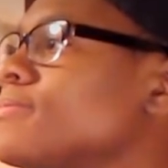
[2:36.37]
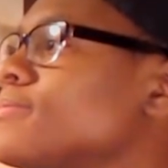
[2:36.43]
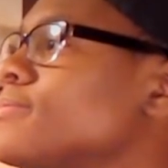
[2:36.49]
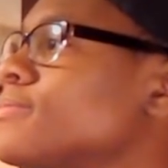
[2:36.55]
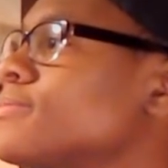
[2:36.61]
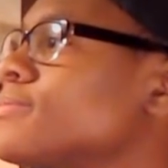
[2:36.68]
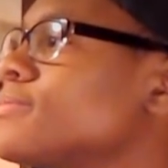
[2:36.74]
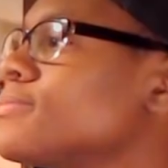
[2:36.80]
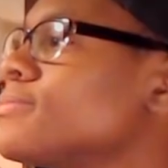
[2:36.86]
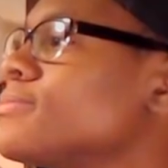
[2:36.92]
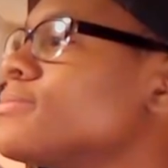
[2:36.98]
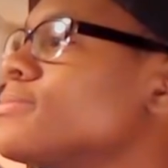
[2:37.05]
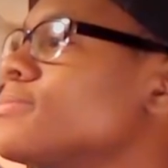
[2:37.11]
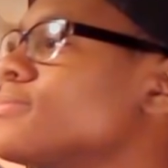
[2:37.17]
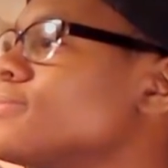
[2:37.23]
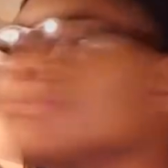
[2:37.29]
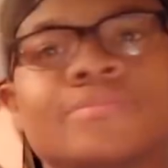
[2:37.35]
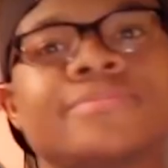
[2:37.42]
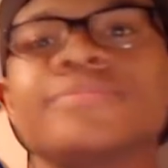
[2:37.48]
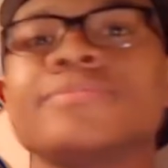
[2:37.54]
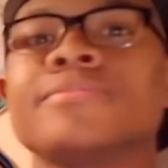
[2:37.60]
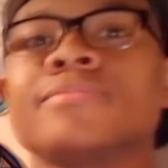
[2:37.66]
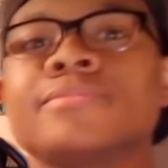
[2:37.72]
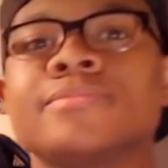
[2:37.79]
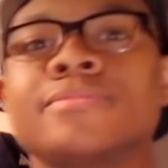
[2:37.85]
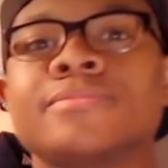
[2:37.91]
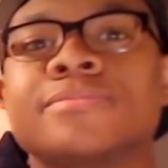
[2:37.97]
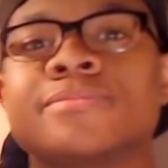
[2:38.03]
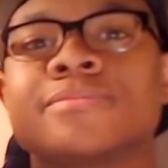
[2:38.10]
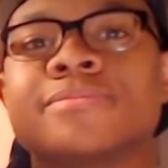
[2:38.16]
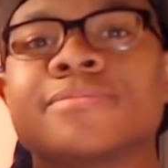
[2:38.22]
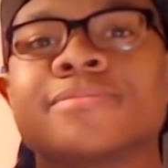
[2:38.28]

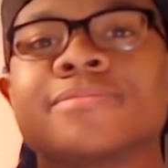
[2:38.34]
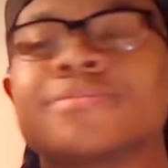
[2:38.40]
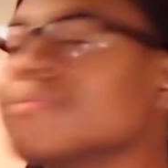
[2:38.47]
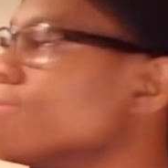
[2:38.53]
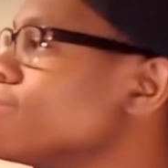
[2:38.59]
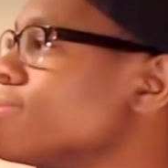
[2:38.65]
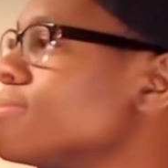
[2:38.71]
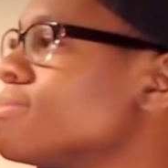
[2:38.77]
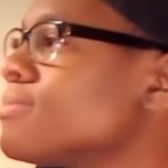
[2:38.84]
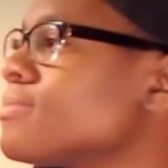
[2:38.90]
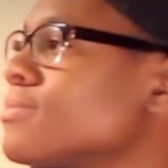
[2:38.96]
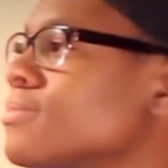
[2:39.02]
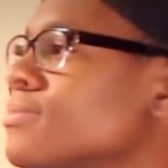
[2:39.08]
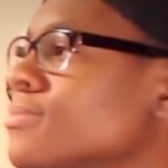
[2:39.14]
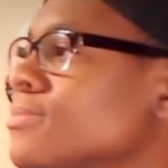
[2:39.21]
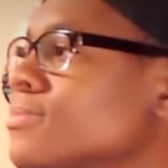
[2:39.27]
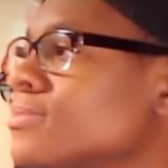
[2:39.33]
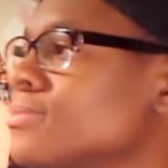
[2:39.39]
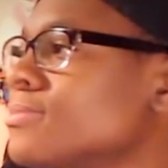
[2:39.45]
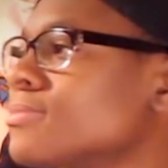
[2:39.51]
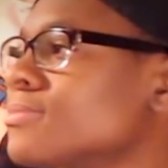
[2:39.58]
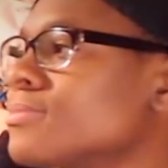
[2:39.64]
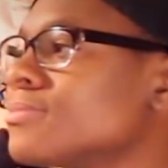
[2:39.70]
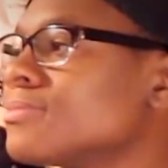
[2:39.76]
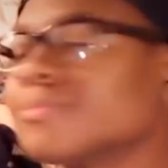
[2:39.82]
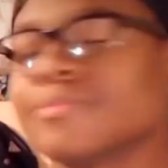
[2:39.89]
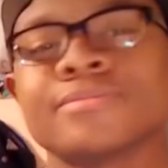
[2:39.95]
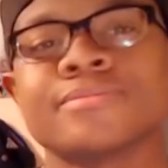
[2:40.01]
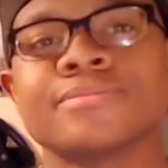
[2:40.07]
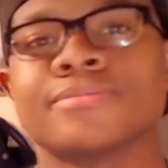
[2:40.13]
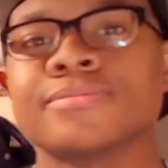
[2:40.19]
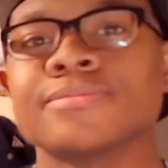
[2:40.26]

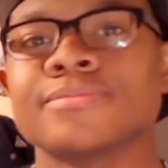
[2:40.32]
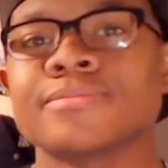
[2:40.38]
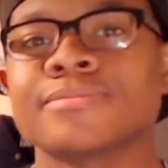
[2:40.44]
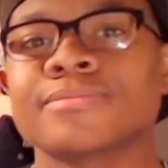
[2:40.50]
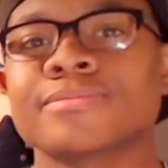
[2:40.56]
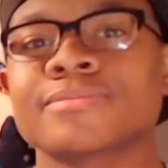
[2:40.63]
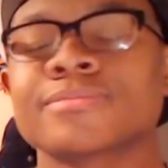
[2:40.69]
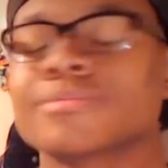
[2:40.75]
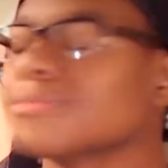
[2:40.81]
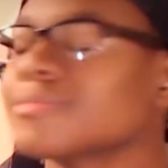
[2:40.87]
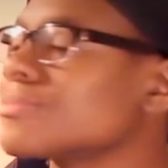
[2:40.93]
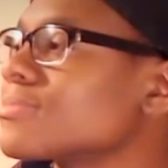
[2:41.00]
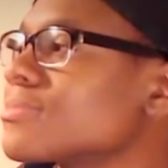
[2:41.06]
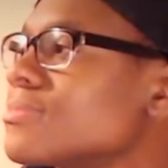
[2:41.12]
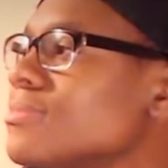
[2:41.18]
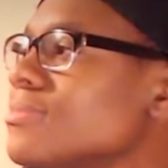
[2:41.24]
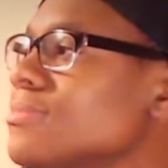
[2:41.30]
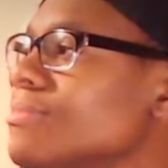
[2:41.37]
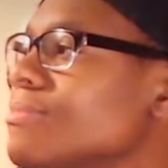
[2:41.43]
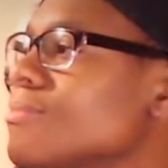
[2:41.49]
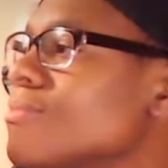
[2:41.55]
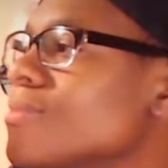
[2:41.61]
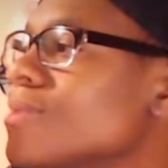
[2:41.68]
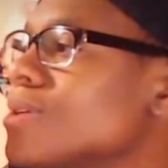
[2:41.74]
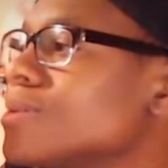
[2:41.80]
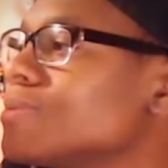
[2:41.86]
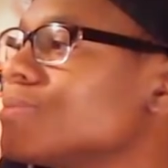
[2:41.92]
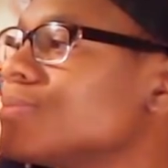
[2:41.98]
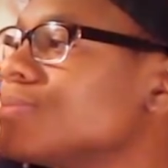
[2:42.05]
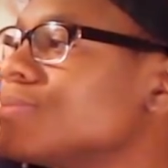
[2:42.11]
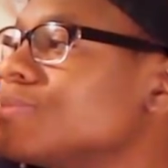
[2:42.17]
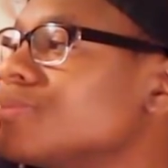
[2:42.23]

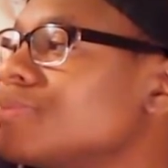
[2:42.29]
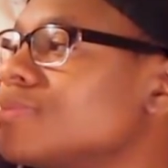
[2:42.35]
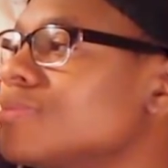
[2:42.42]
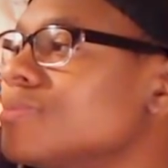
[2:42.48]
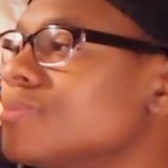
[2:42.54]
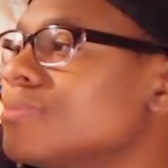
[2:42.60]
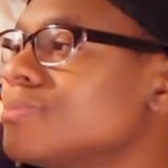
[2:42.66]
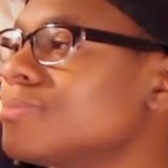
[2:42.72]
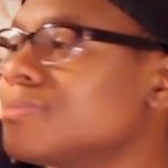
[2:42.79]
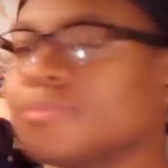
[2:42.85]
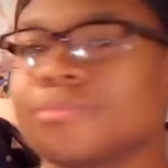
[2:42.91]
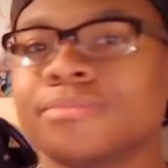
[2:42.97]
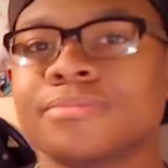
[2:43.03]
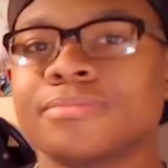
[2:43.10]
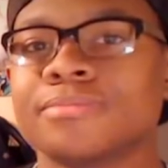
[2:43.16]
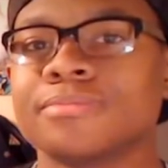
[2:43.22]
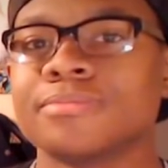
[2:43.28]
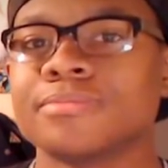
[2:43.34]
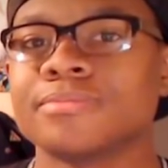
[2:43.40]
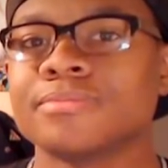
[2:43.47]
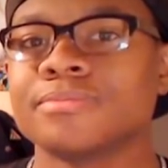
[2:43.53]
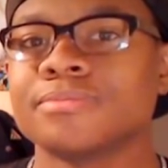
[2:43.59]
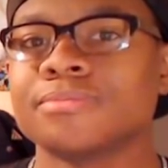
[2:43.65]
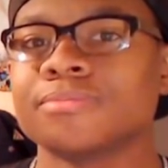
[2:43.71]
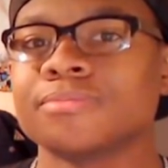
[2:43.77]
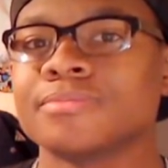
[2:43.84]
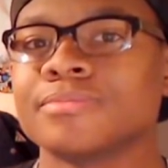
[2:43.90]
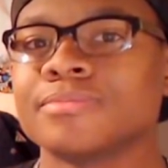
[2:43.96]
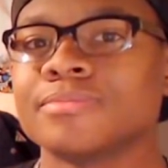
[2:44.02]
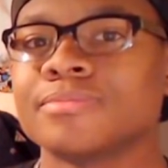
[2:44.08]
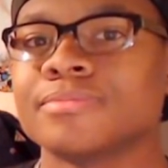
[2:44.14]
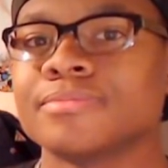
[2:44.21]

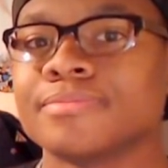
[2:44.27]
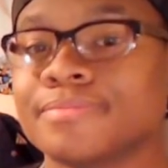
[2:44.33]
(not speaking)